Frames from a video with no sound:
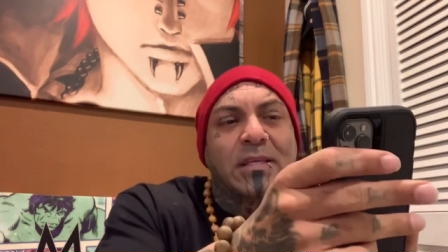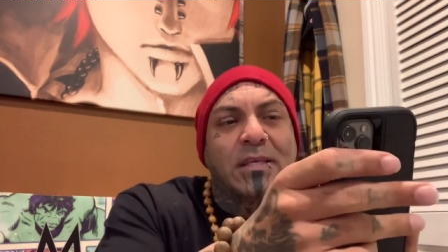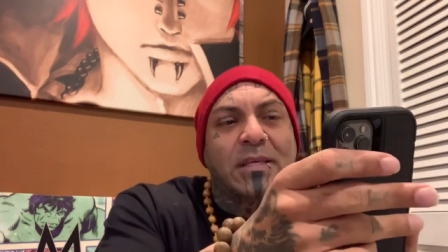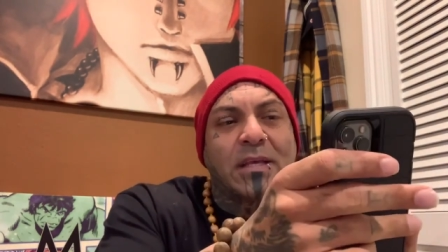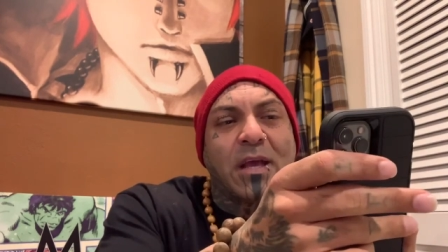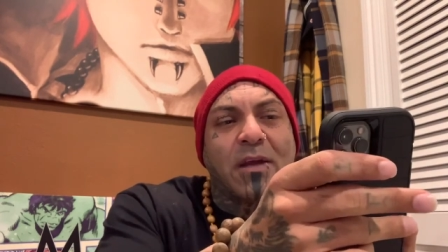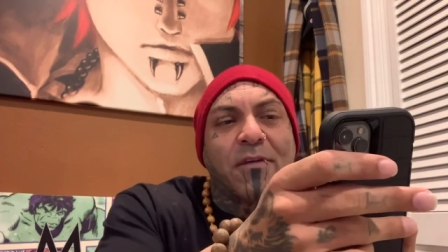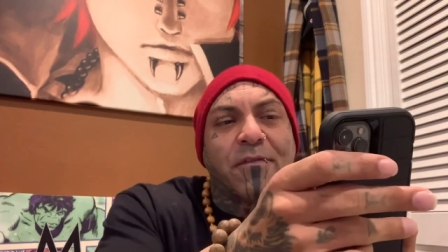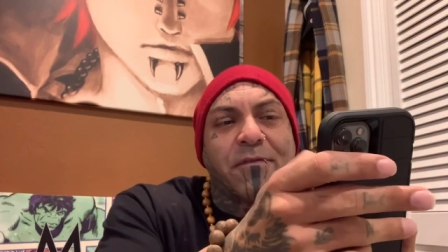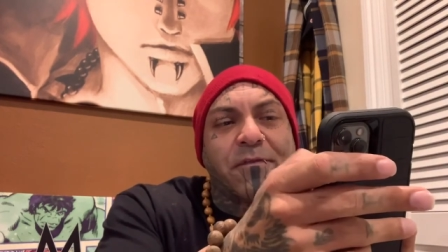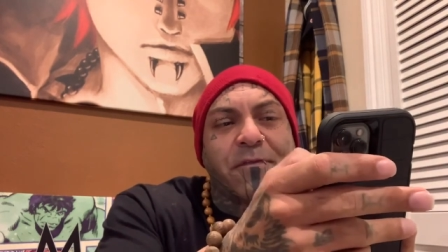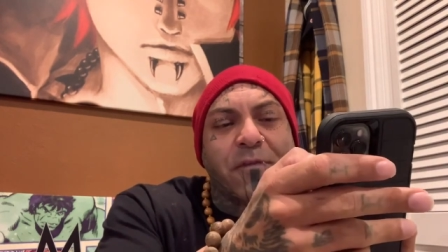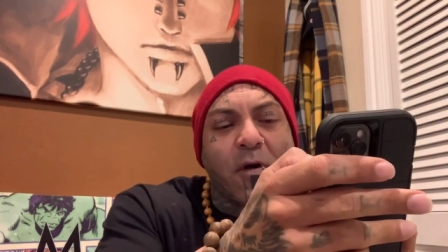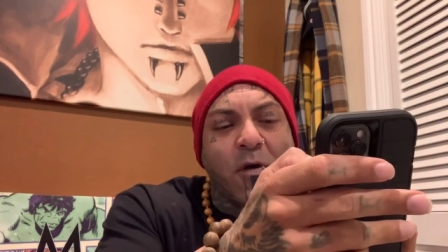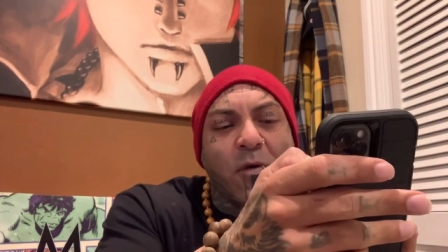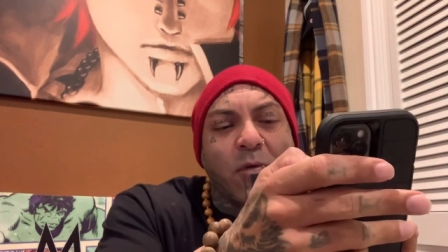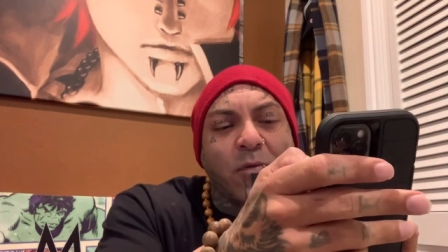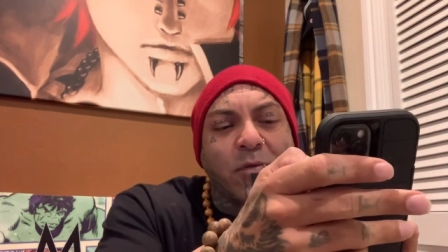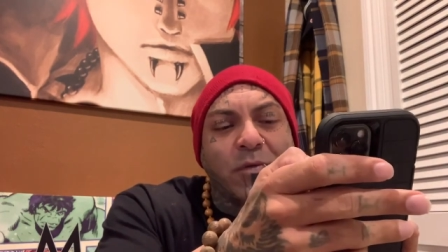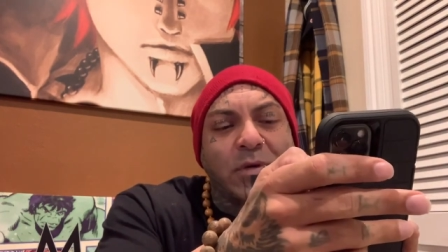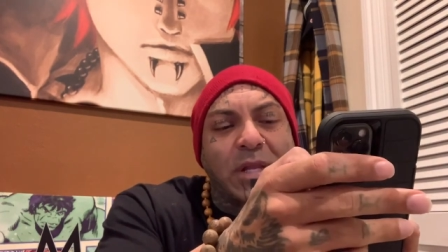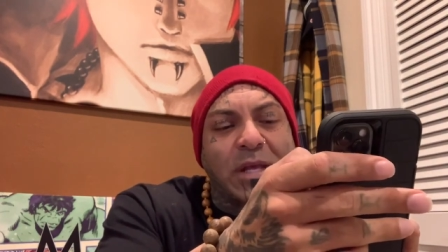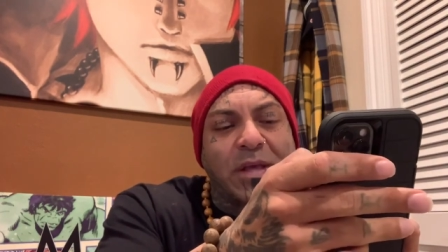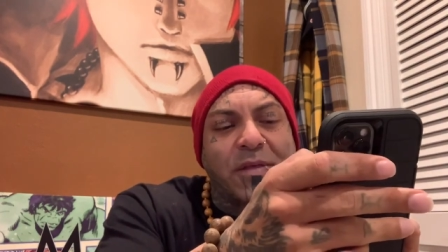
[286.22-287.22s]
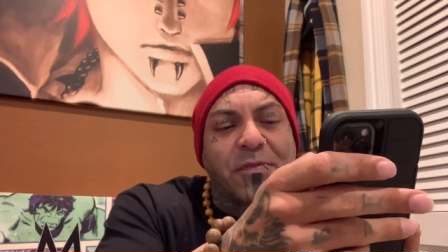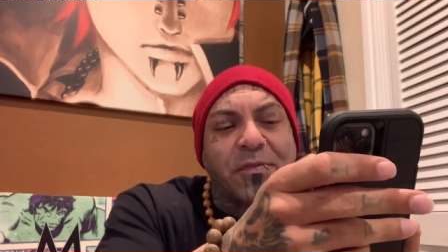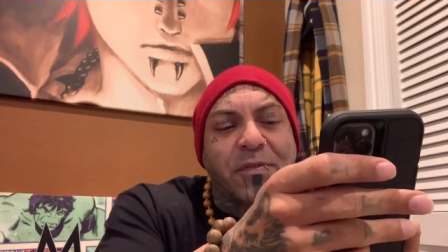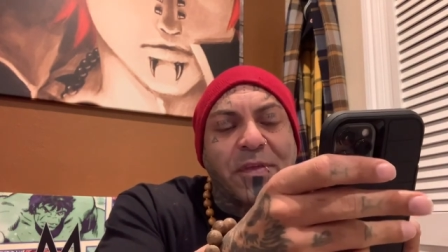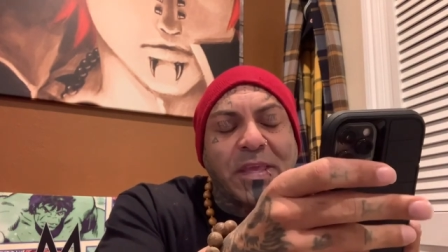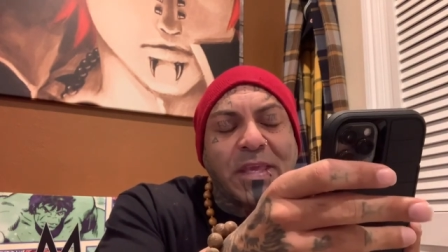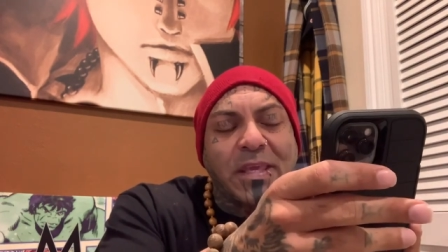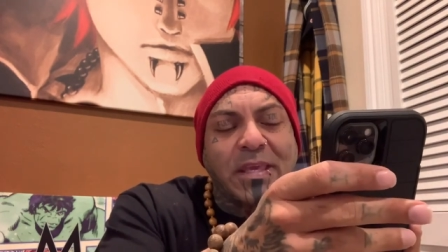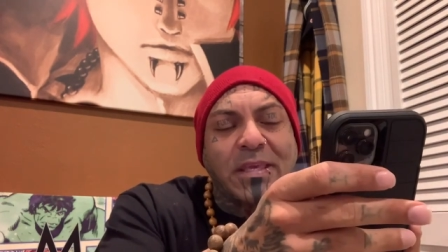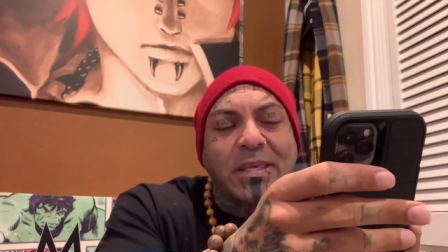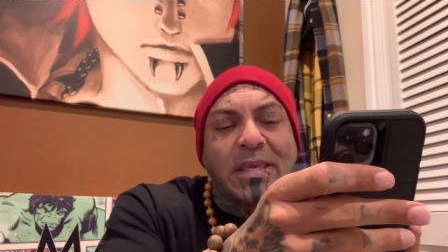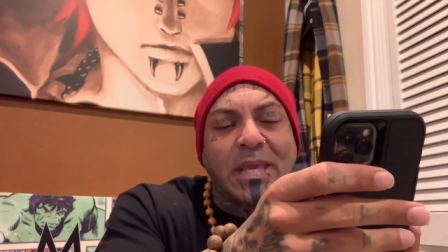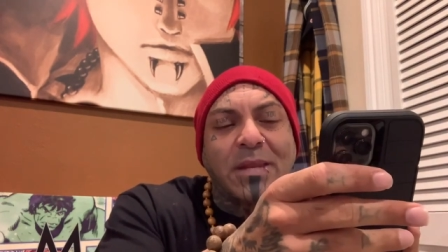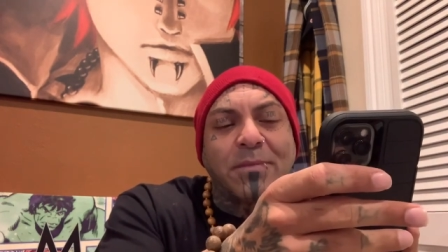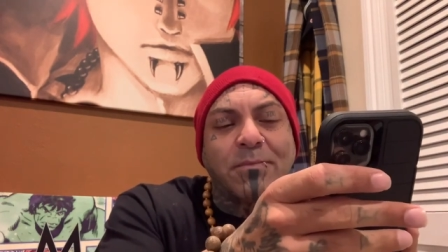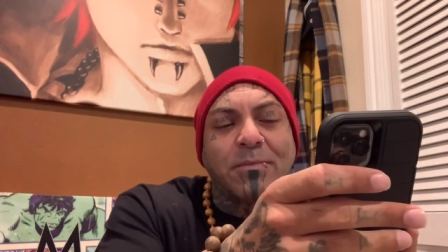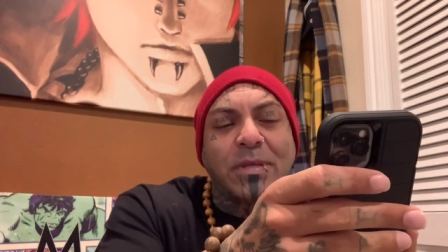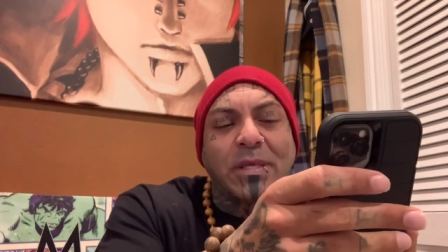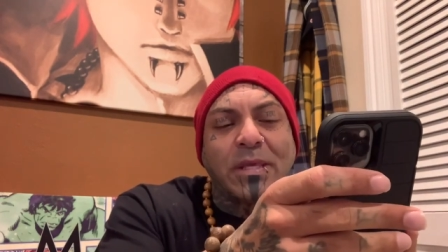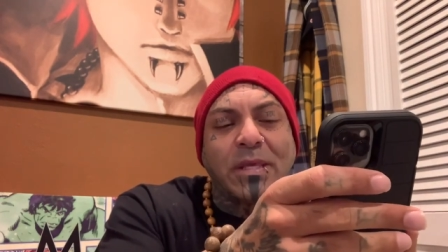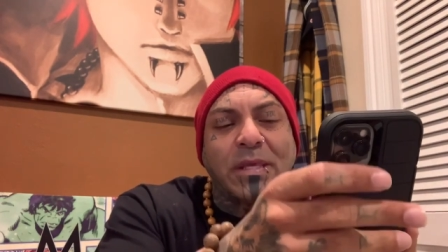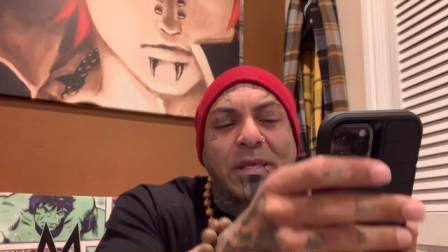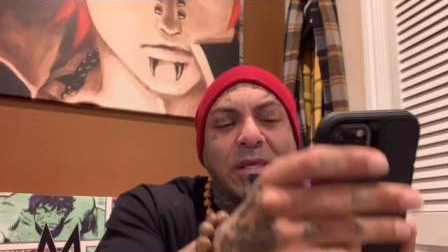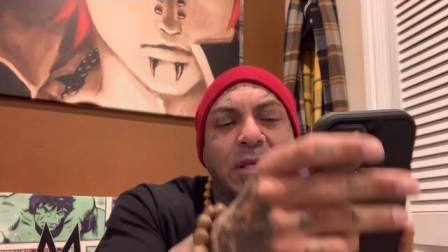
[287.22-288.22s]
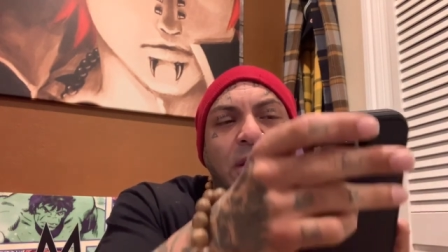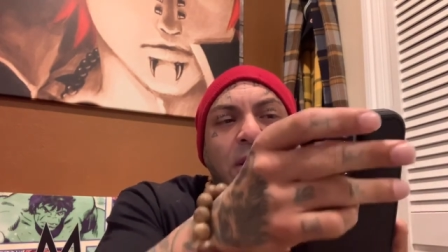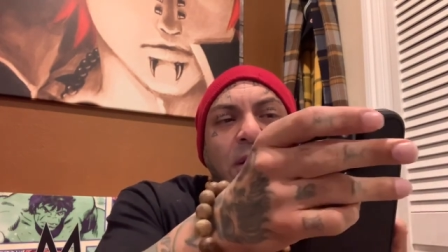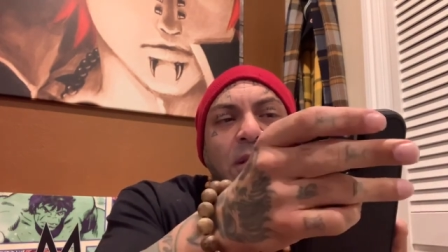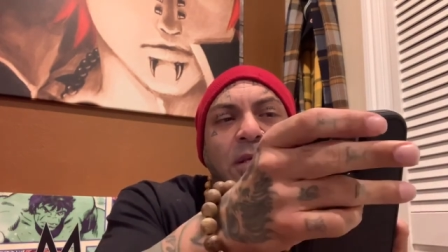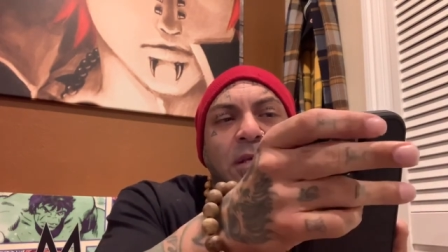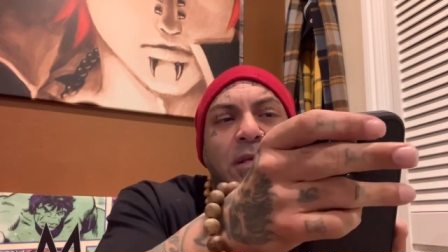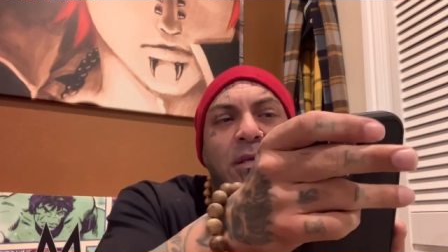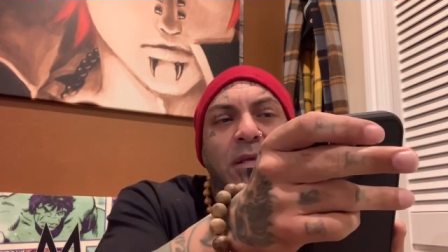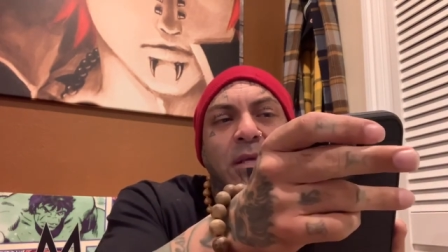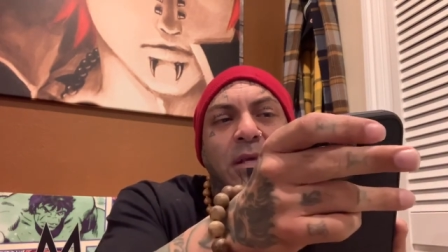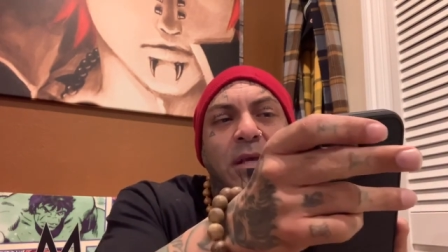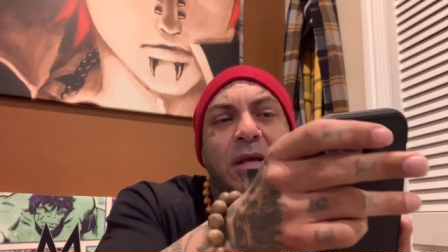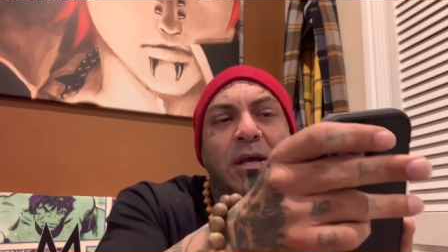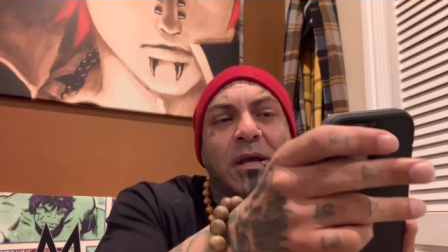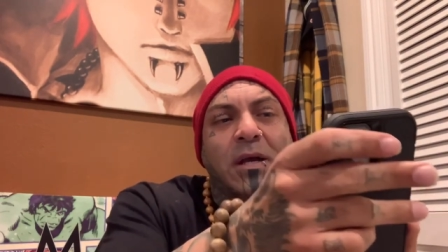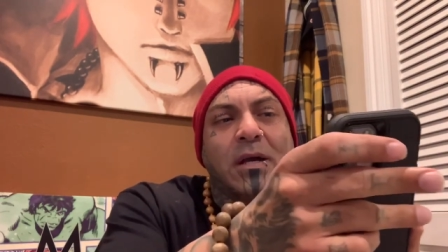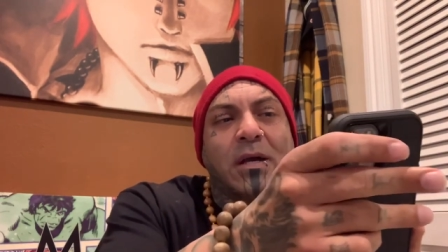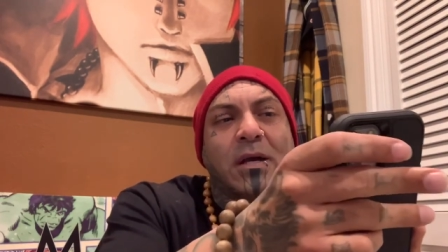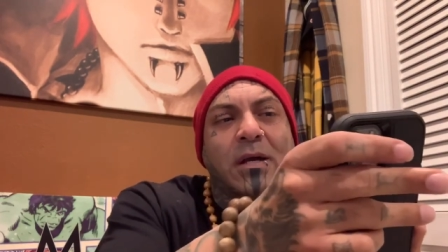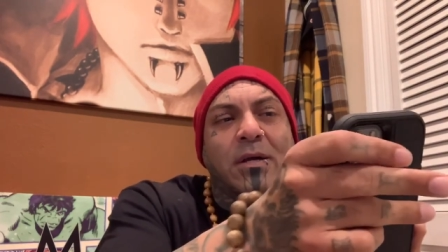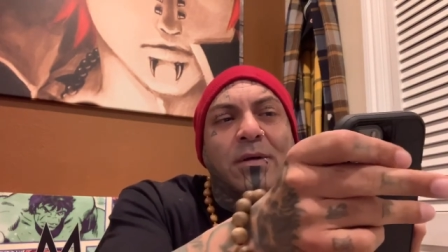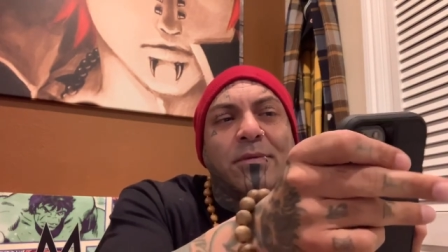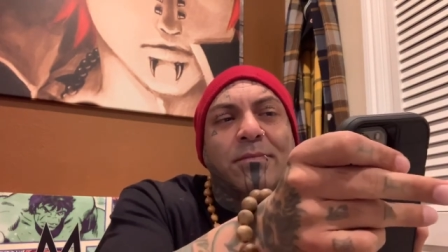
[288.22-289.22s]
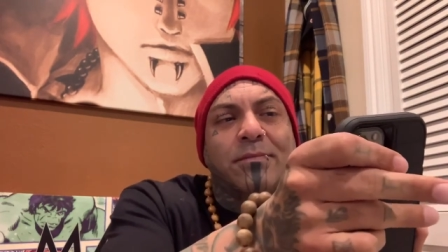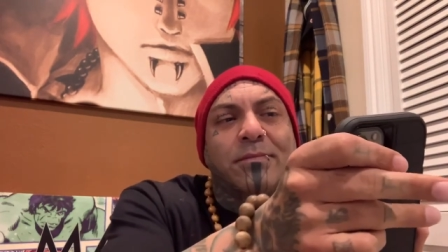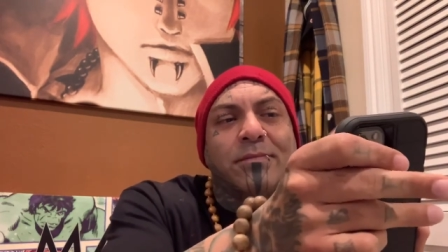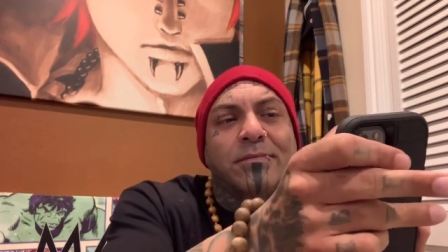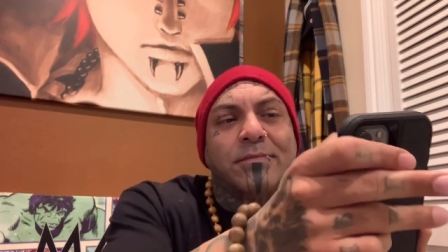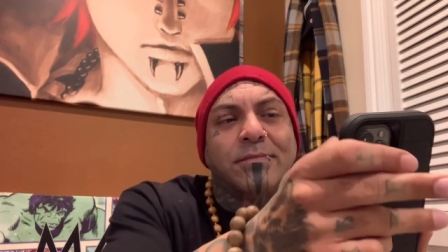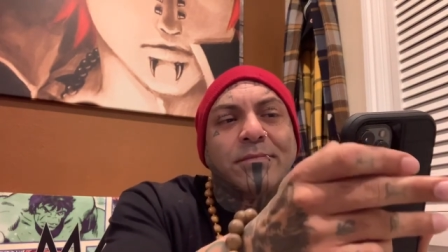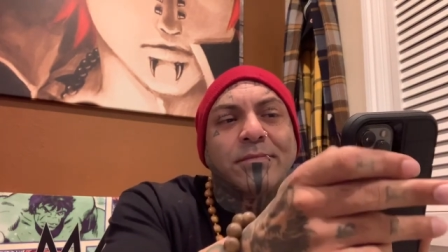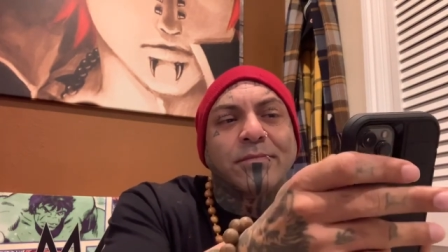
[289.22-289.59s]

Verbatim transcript: a phone, a thing can be um,